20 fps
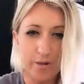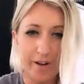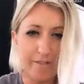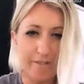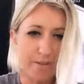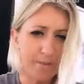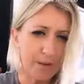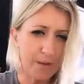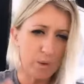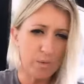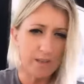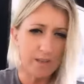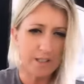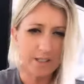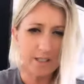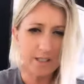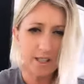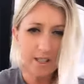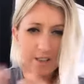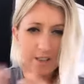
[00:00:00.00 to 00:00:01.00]
everybody
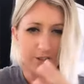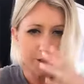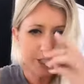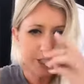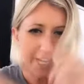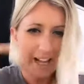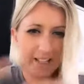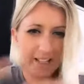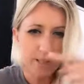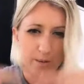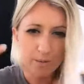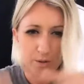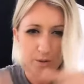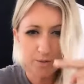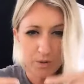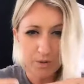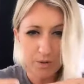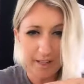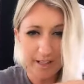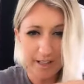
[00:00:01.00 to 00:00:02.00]
wants their chat to
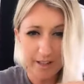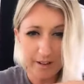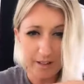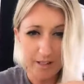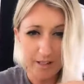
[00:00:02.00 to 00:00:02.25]
move so they can get